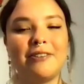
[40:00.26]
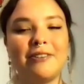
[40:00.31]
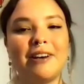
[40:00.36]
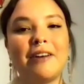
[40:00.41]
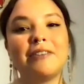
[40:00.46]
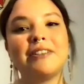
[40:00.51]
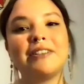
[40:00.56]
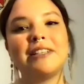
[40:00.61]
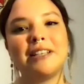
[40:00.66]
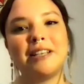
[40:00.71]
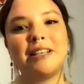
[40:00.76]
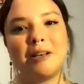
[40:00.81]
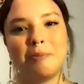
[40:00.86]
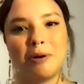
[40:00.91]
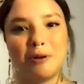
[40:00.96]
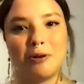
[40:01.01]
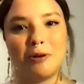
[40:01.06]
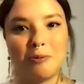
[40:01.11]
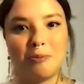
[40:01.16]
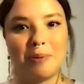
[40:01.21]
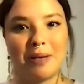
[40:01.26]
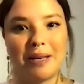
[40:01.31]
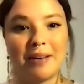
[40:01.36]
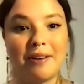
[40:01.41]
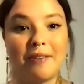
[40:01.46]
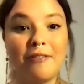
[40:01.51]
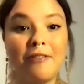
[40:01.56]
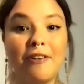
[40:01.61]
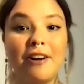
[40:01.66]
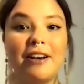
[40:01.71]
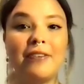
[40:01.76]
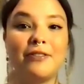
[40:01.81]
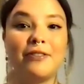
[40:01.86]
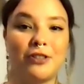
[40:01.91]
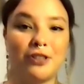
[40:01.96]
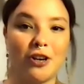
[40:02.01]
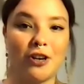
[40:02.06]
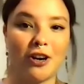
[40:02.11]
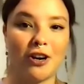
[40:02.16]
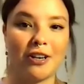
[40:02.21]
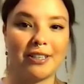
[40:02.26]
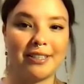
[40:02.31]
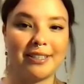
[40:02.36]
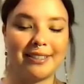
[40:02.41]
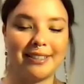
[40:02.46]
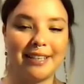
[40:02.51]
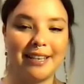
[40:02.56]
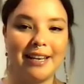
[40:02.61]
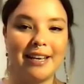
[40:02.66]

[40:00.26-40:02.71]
when I was thinking about you being afraid of sharks,